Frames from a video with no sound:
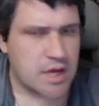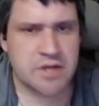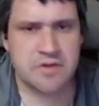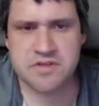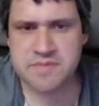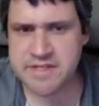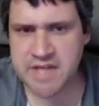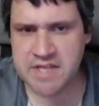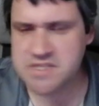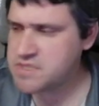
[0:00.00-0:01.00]
I could use my
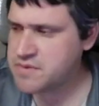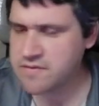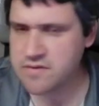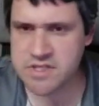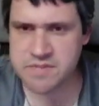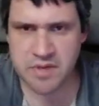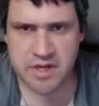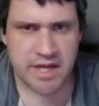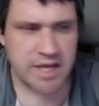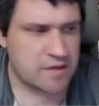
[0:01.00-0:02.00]
dice for this,
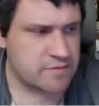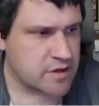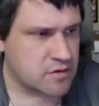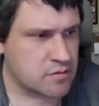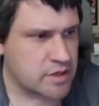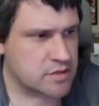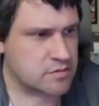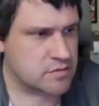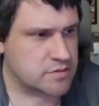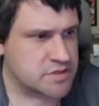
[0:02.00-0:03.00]
but I have a quick
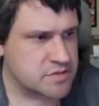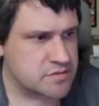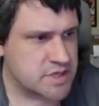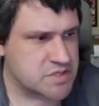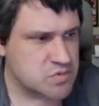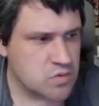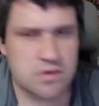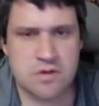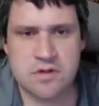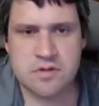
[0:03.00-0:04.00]
little go-to dice
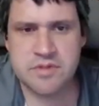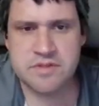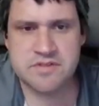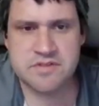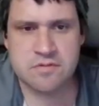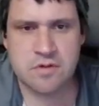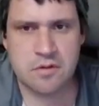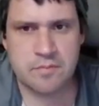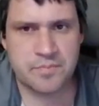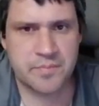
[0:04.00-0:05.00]
roller built into
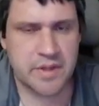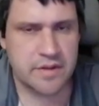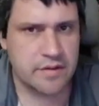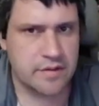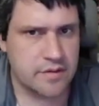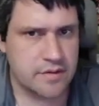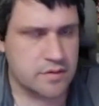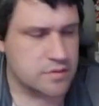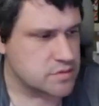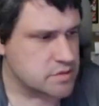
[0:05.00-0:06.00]
Chrome.
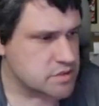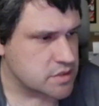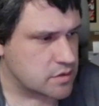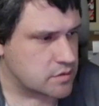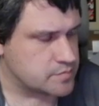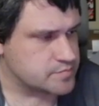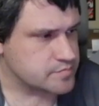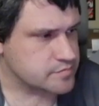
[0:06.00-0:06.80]
So,